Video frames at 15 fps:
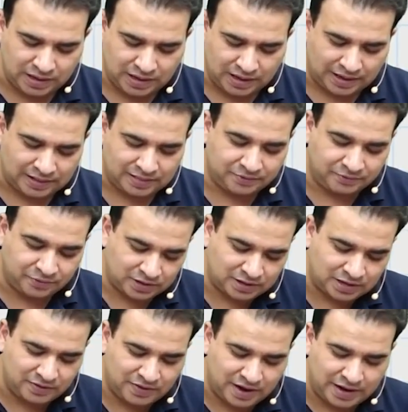And they further
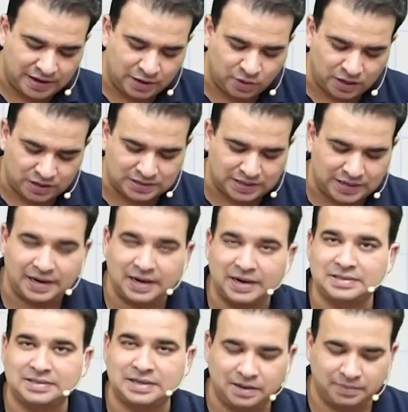divide into ascending and
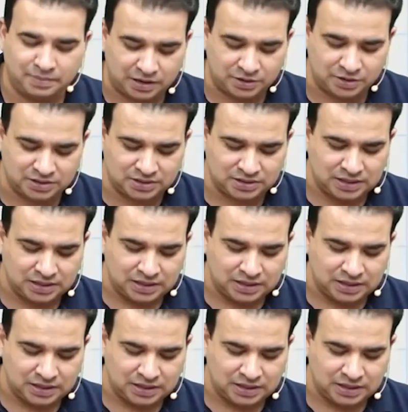descending branches,